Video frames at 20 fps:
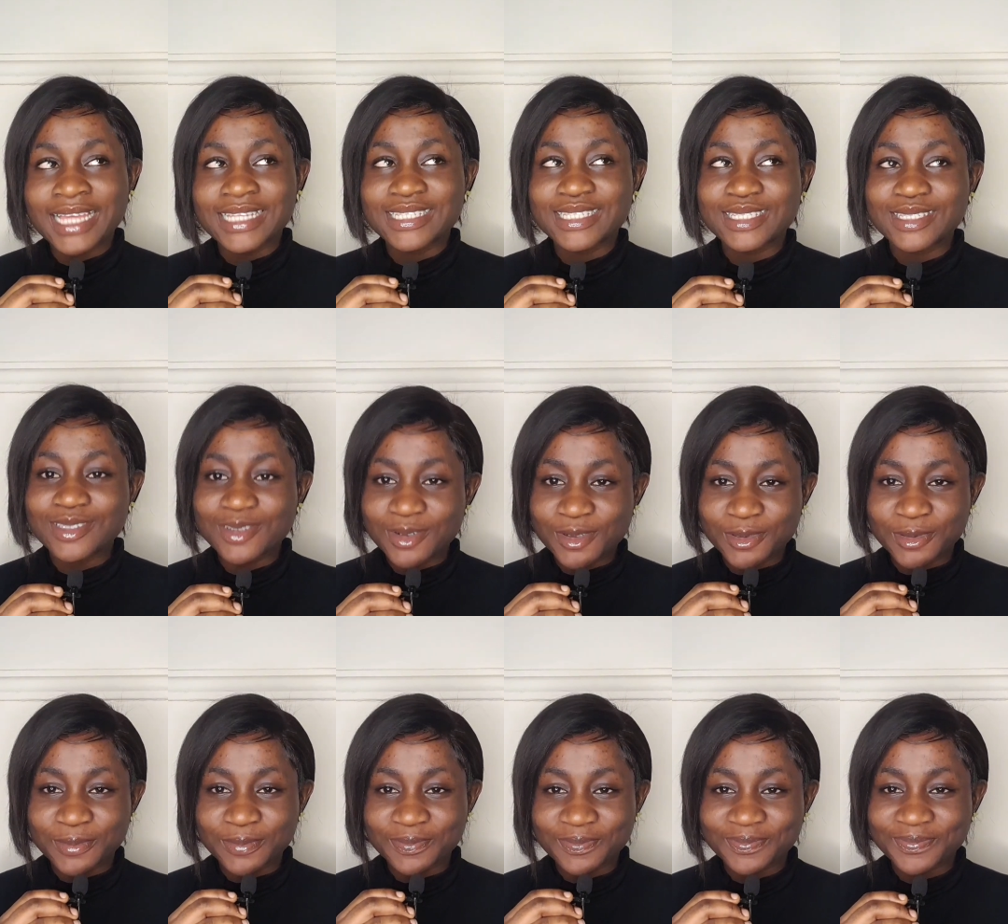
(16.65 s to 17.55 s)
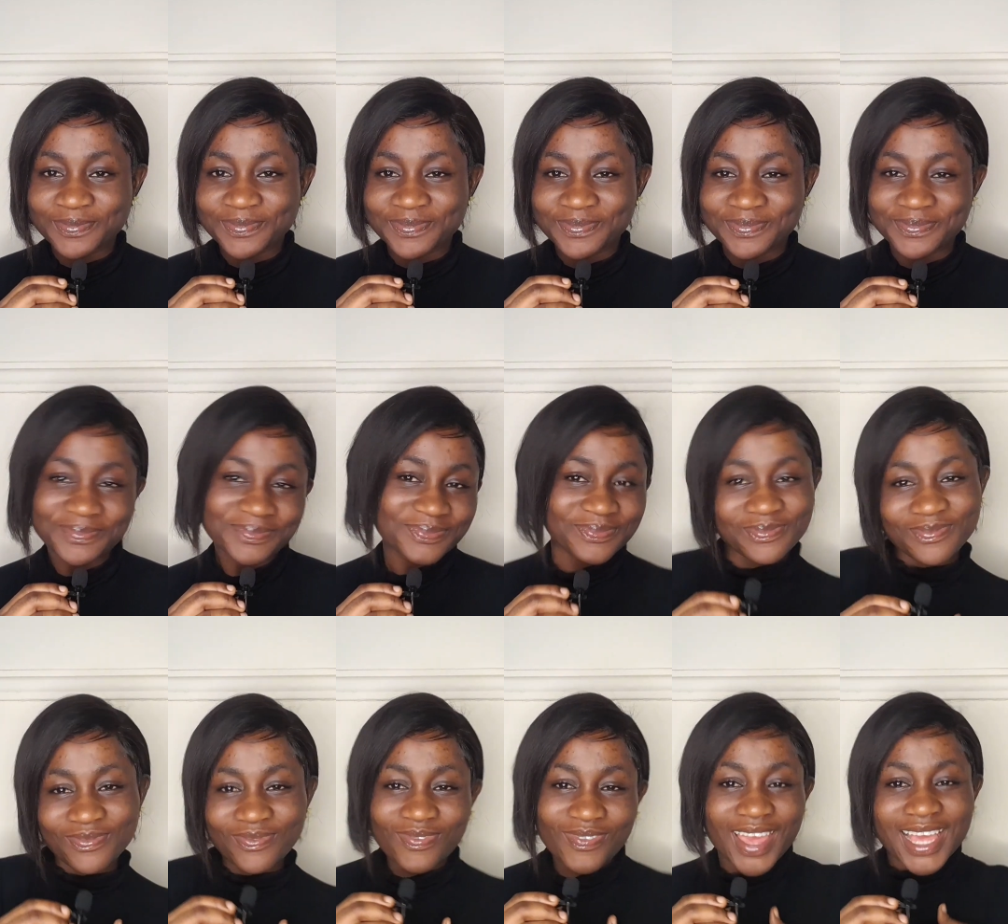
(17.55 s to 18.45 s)
So
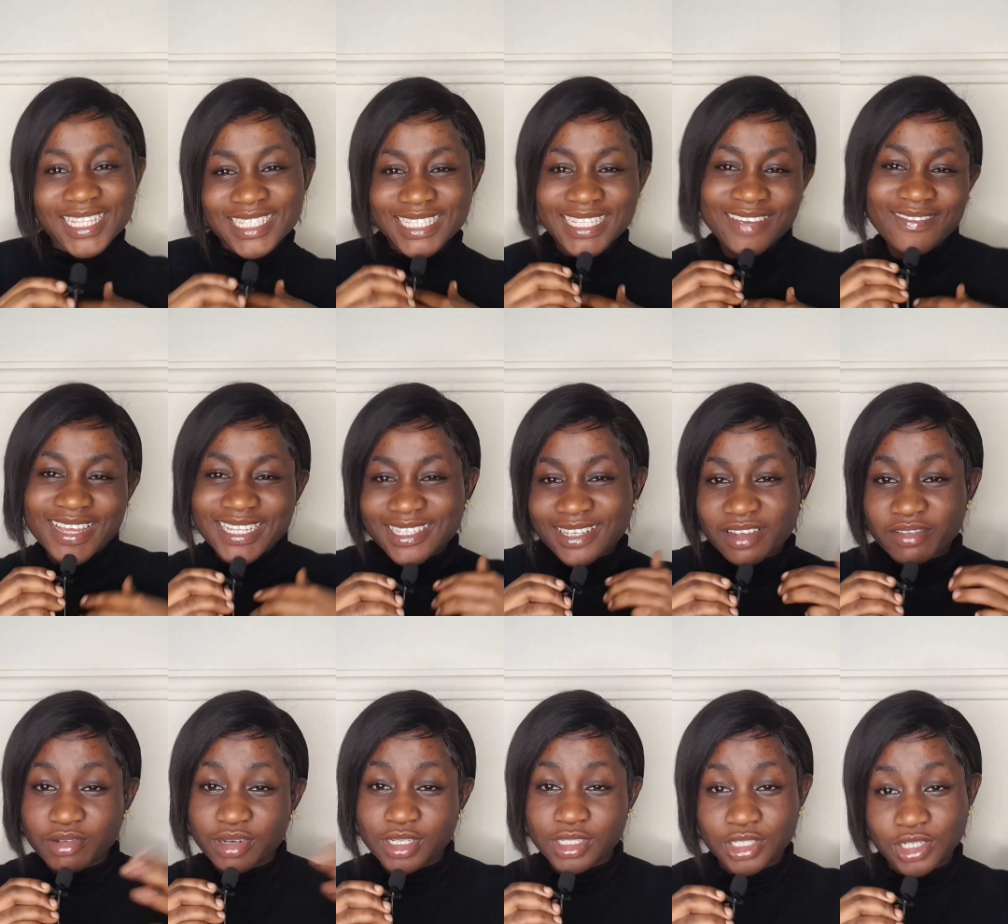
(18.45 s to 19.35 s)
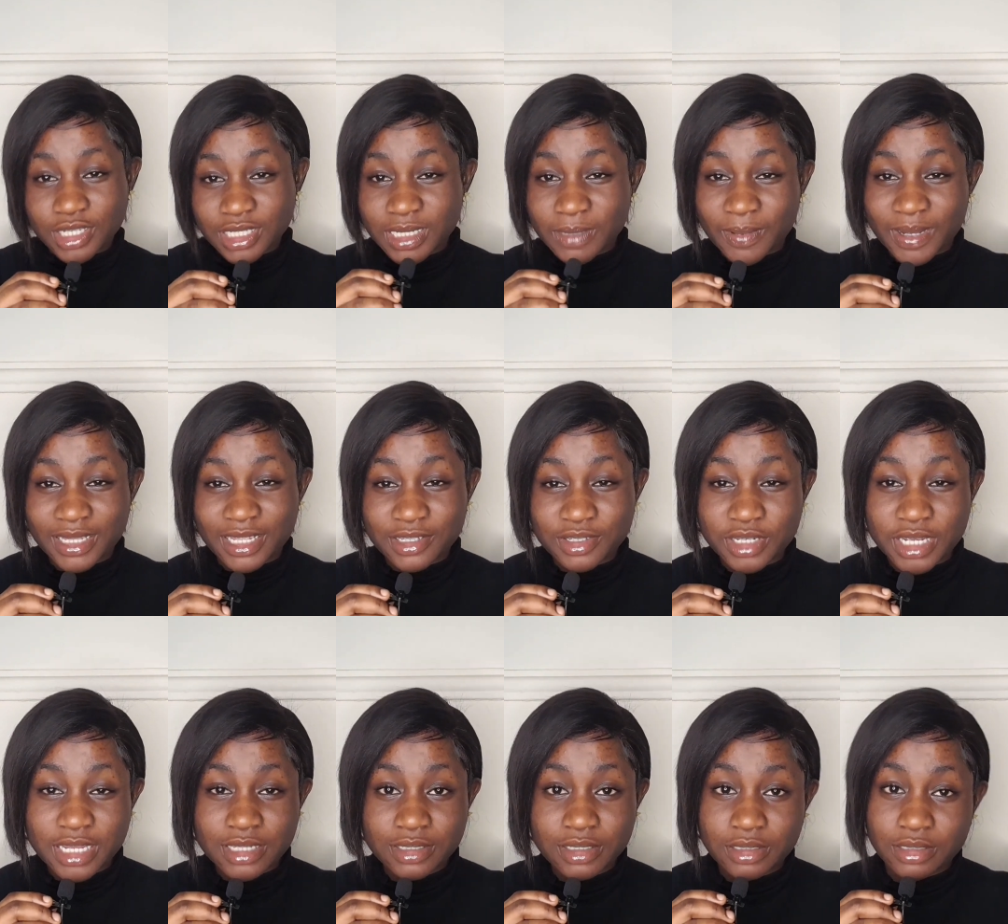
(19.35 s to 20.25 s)
today we are talking relationship, and as
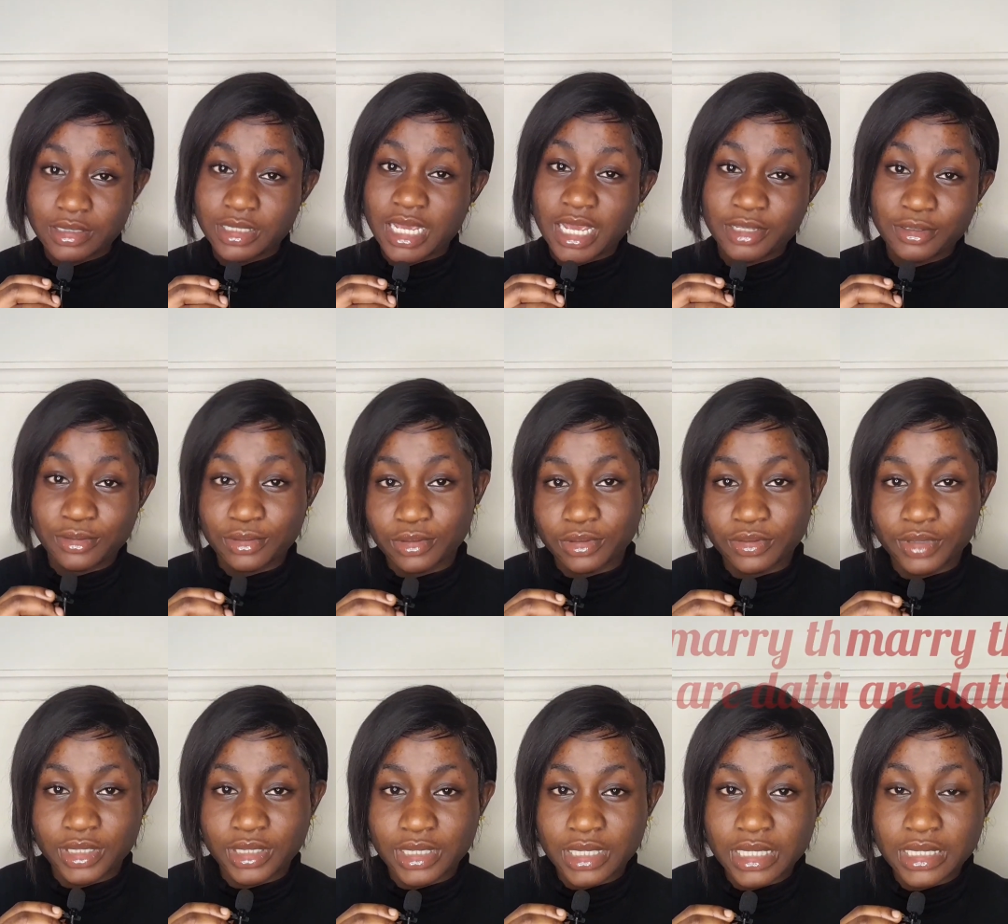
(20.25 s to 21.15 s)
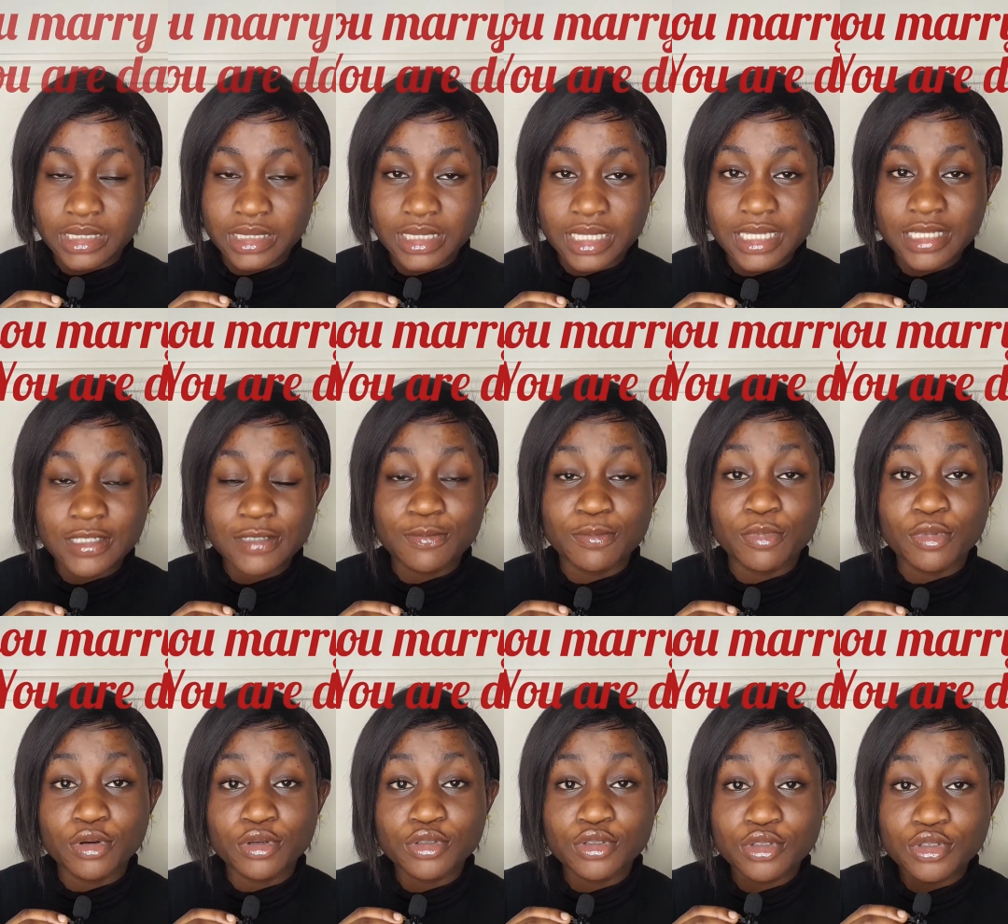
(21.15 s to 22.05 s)
you can see the title already, it says,
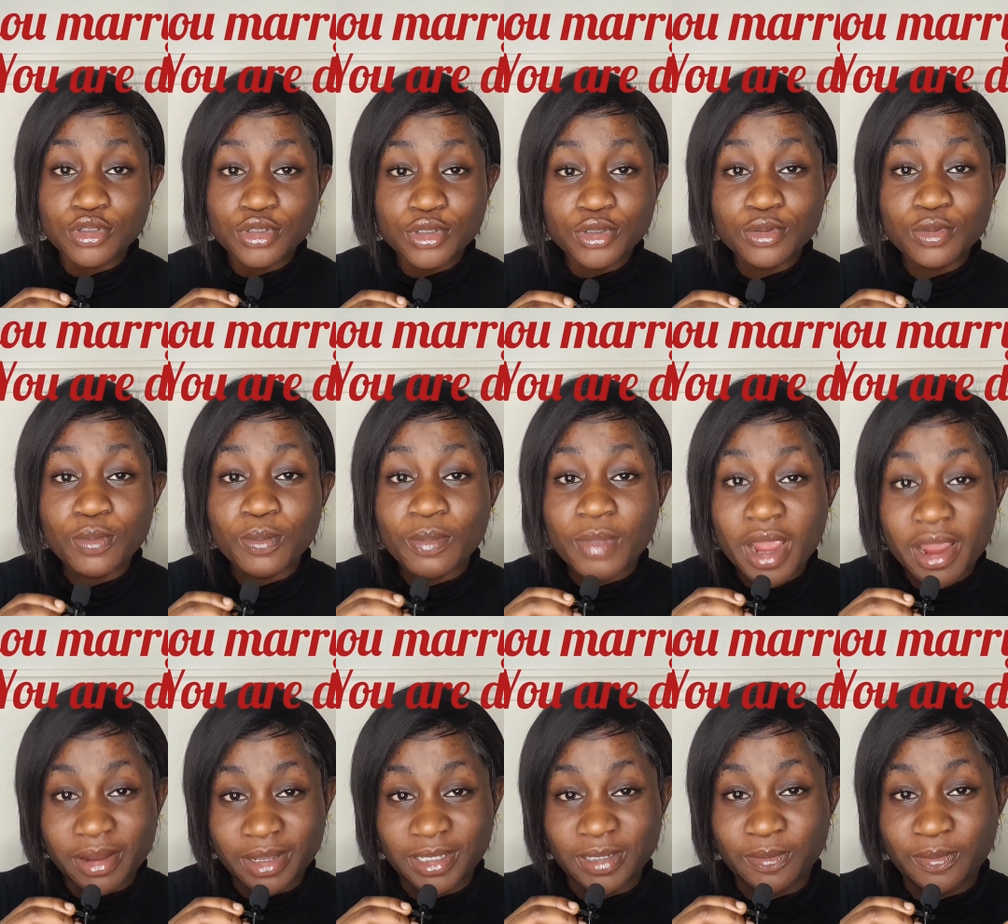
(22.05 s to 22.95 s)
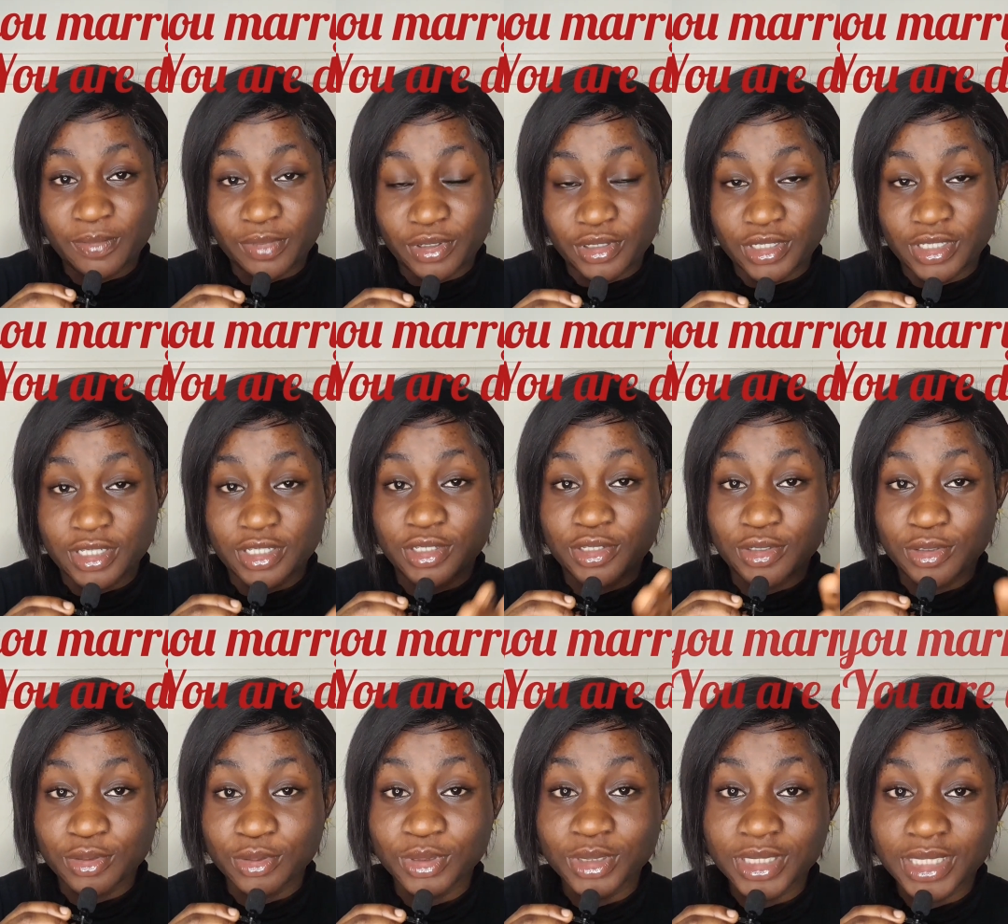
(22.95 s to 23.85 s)
must you marry the
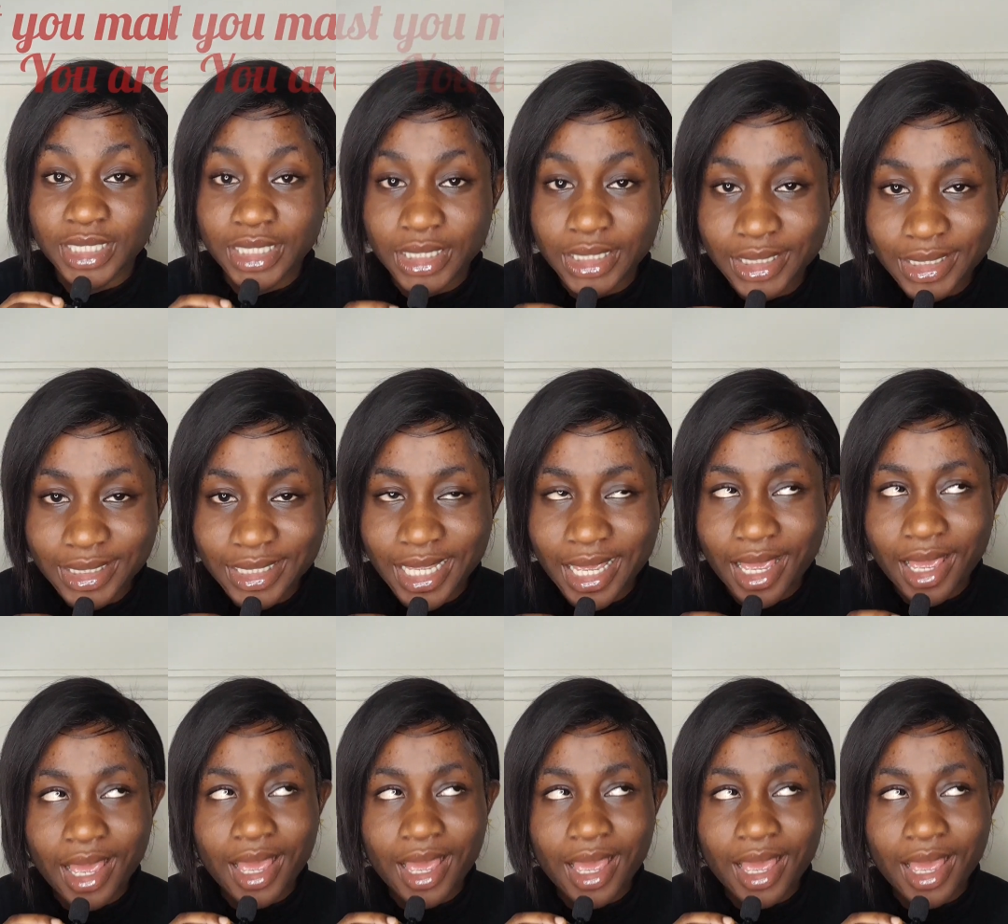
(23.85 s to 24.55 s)
person you date?